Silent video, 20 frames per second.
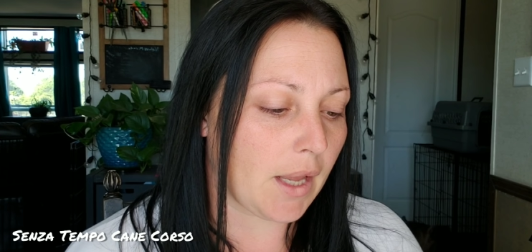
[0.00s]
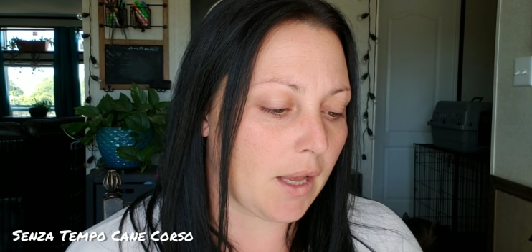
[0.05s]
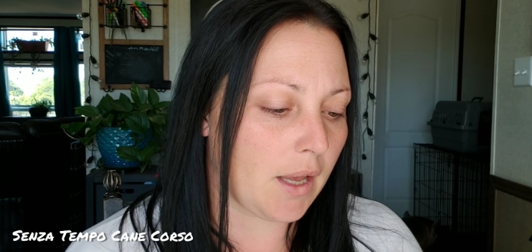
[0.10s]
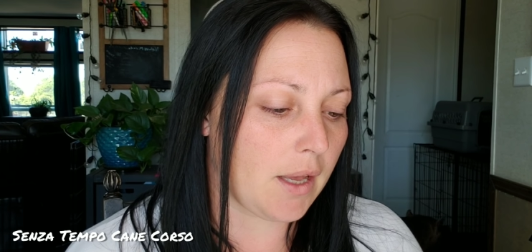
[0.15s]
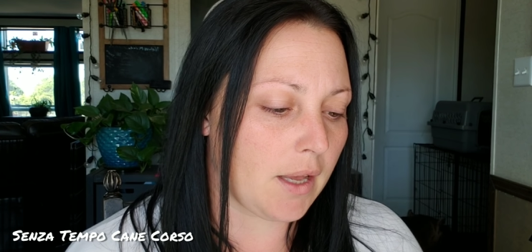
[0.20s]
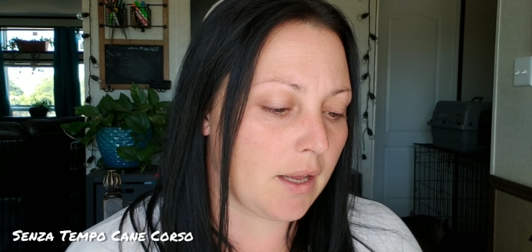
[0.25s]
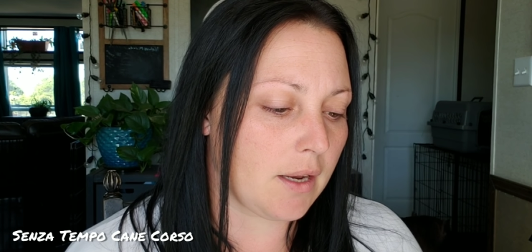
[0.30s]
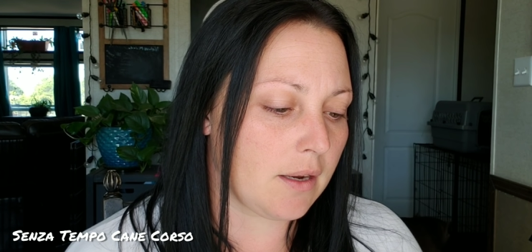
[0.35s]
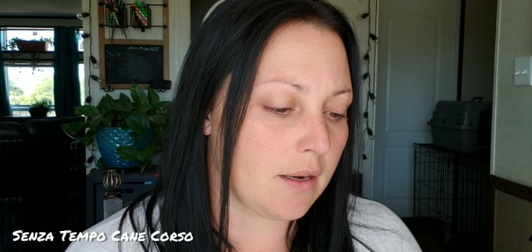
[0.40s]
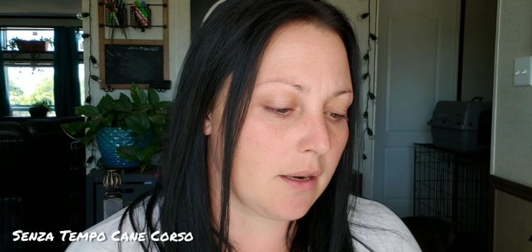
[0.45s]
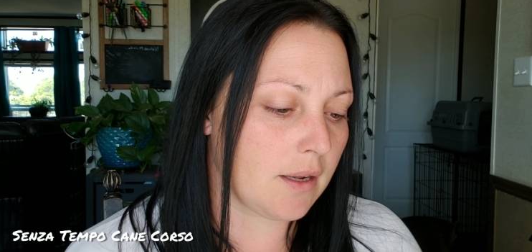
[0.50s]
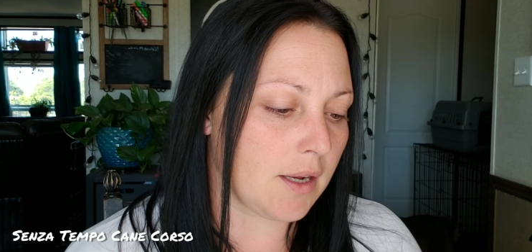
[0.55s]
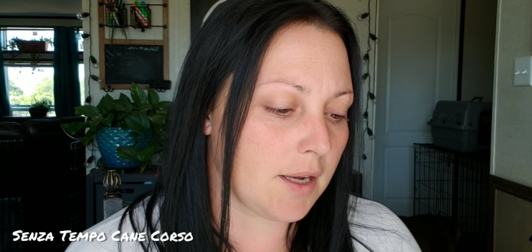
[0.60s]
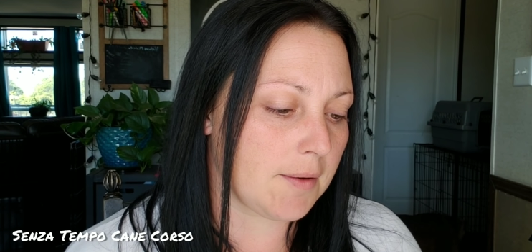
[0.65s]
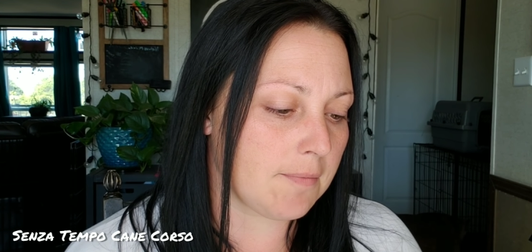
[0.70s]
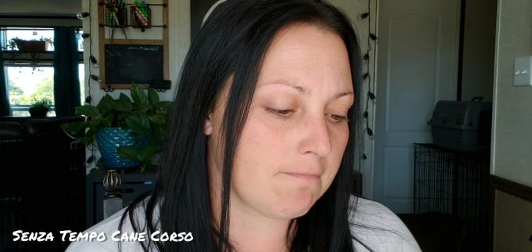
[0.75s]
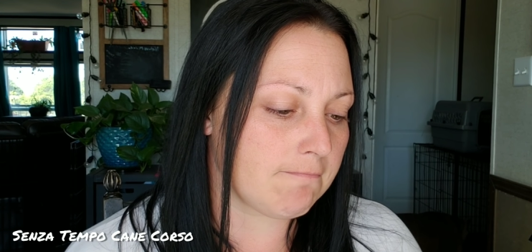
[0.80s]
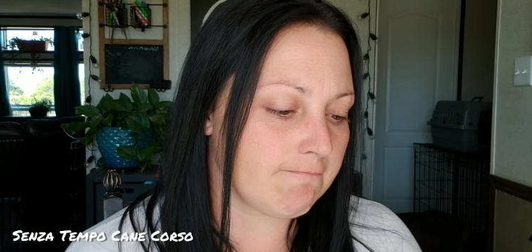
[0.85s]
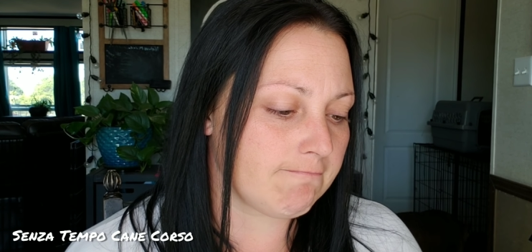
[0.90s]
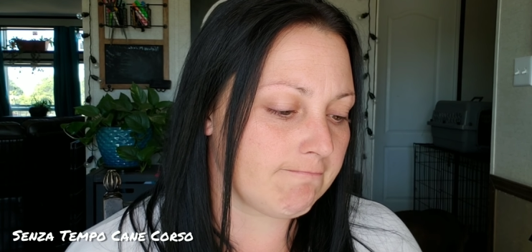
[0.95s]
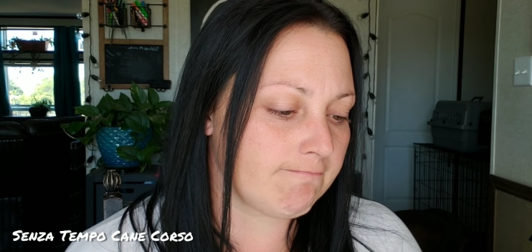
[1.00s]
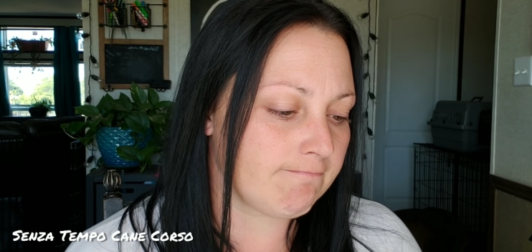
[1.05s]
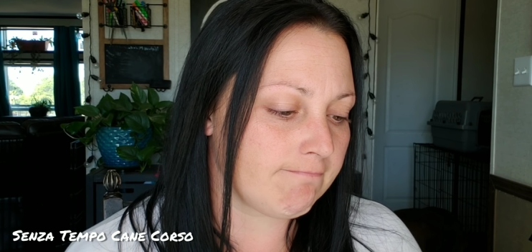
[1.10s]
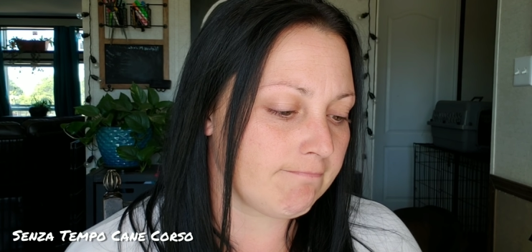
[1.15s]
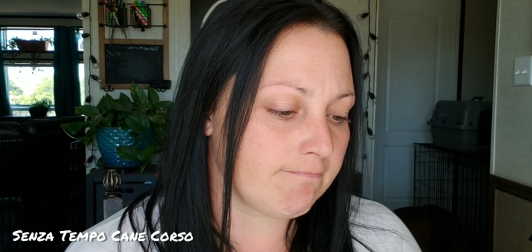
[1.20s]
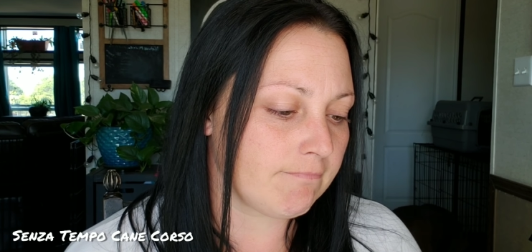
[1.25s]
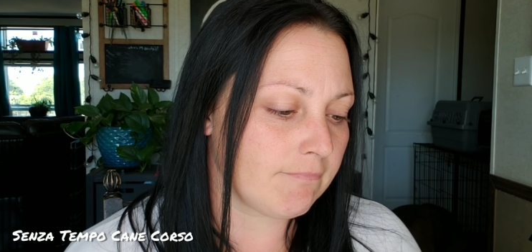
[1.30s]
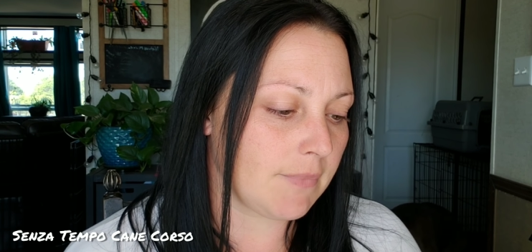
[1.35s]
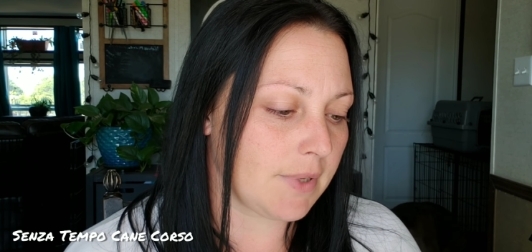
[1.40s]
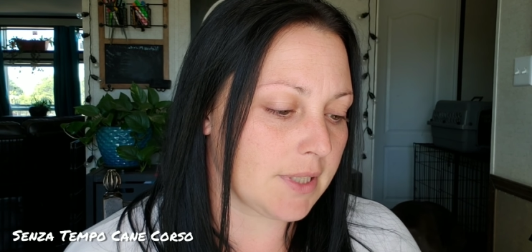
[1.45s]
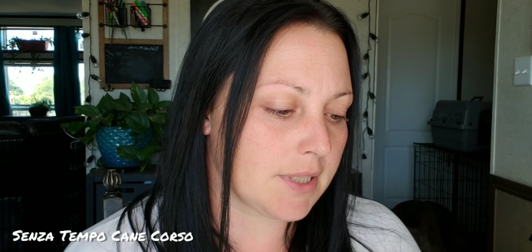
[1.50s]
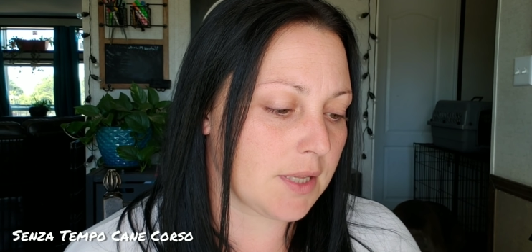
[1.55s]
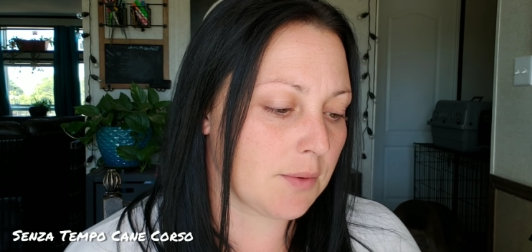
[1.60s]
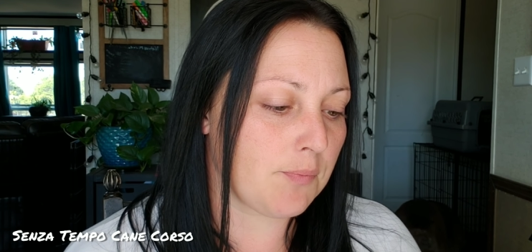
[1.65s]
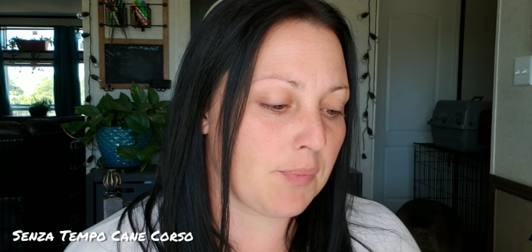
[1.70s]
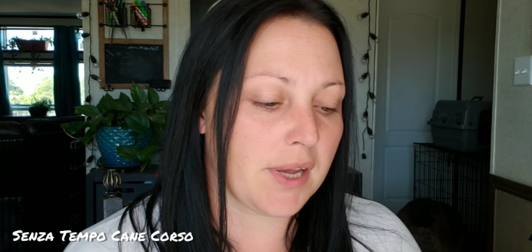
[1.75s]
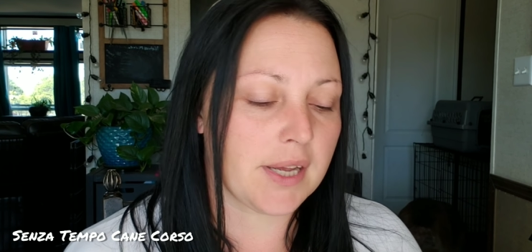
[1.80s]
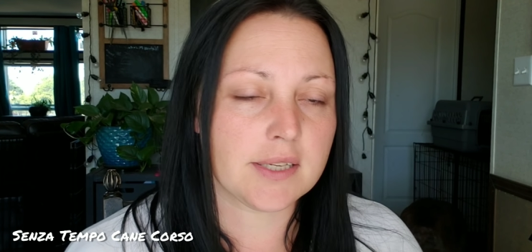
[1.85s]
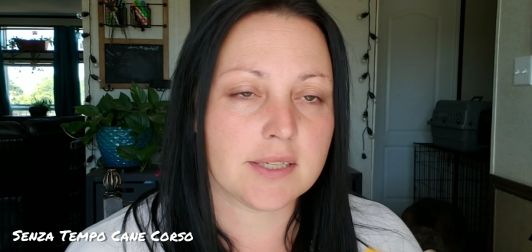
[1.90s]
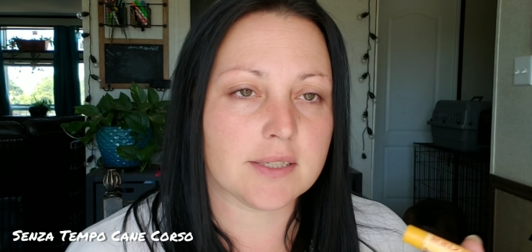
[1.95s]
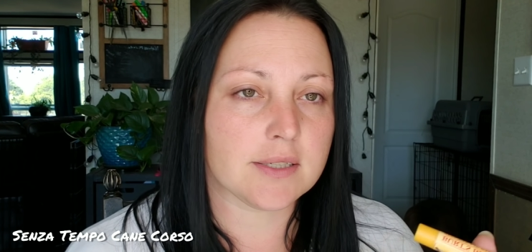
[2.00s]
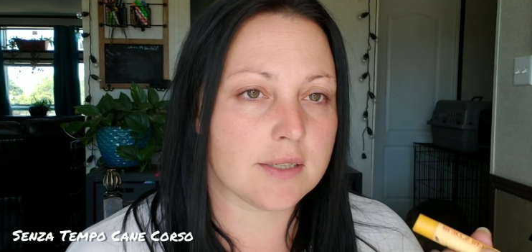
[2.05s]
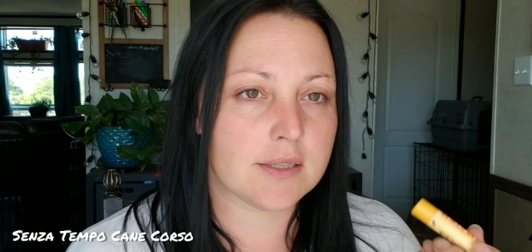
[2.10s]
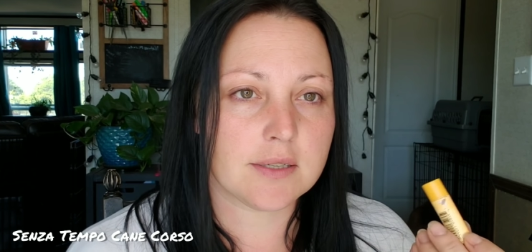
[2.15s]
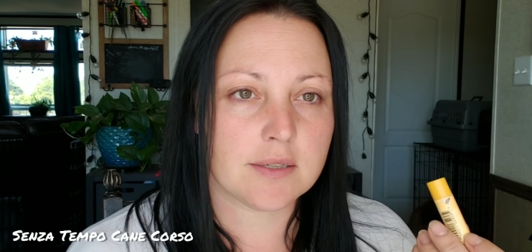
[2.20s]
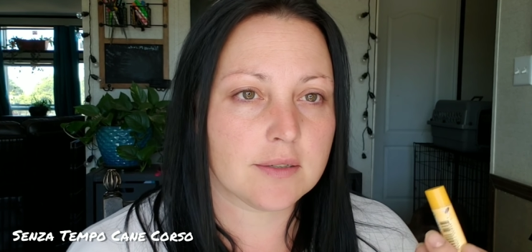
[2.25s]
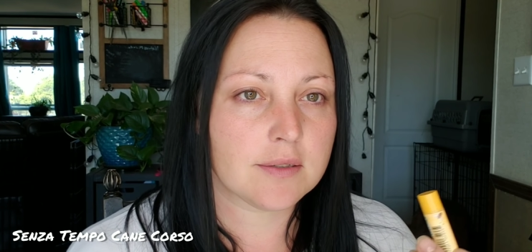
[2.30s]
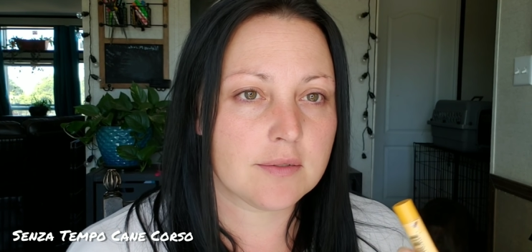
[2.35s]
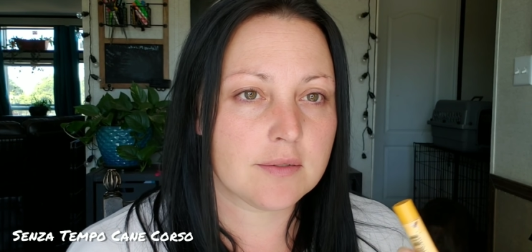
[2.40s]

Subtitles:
and is the best